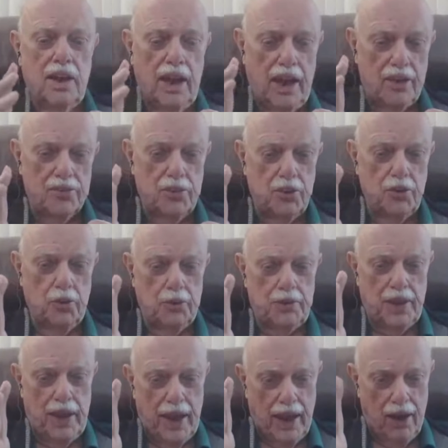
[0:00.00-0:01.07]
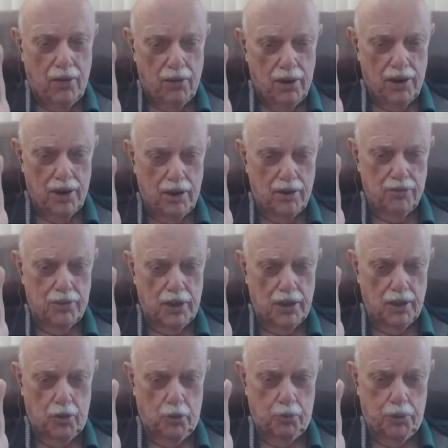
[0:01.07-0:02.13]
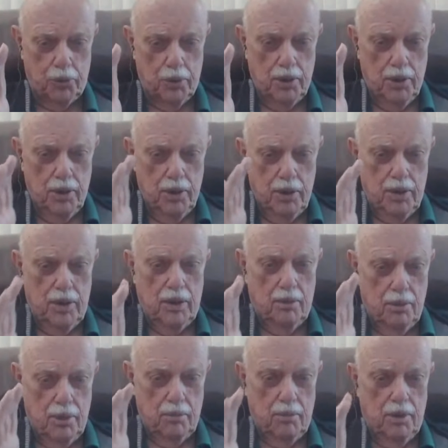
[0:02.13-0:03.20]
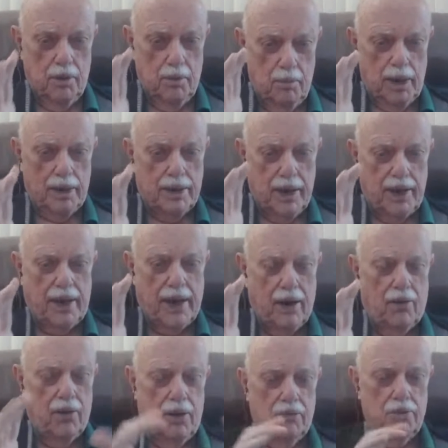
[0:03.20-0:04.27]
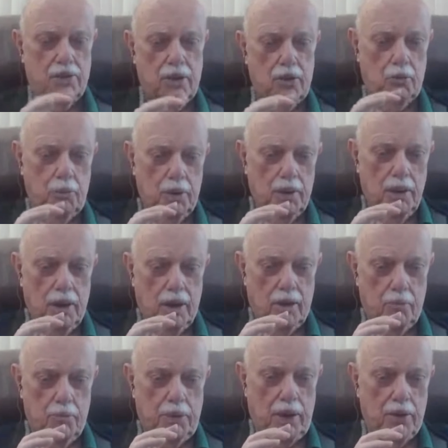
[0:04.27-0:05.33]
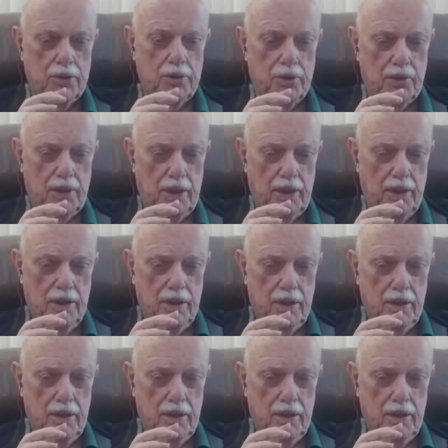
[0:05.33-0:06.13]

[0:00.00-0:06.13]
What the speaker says: has to do with the area of the loop, the magnetic area of the loop compared to the.